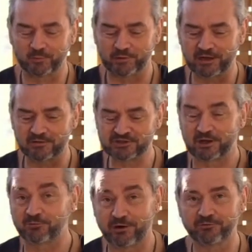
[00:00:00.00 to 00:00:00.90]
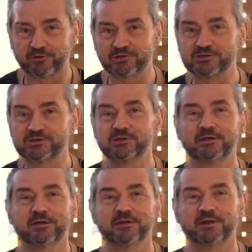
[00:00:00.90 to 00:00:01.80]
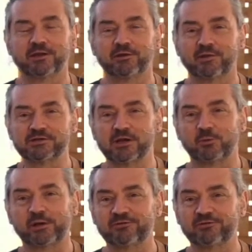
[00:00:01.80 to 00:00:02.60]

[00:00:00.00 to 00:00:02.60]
without self-reference, then there's no